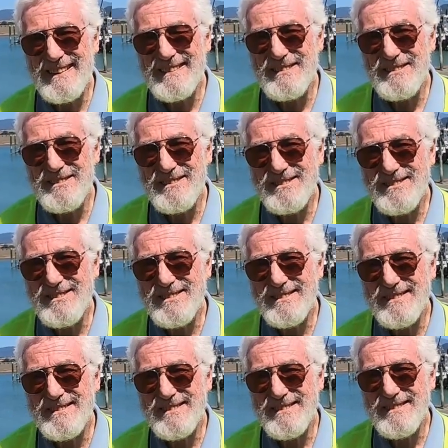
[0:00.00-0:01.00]
going with the
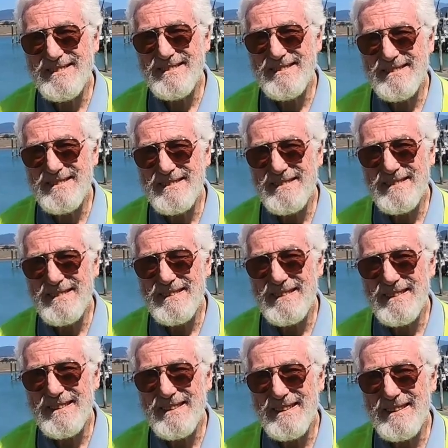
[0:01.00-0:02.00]
New Zealand
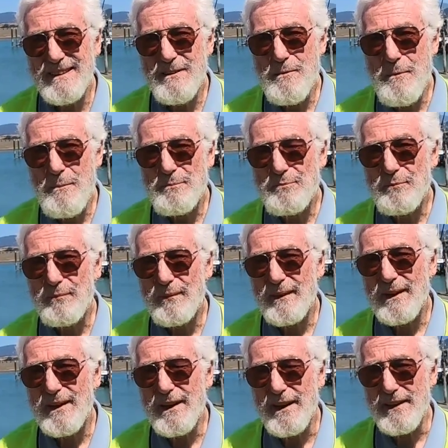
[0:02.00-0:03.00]
expedition to Mullen
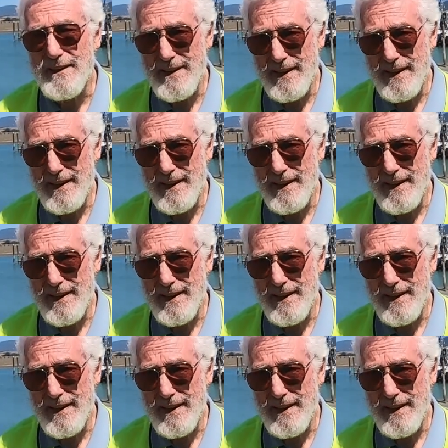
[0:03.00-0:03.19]
beaching.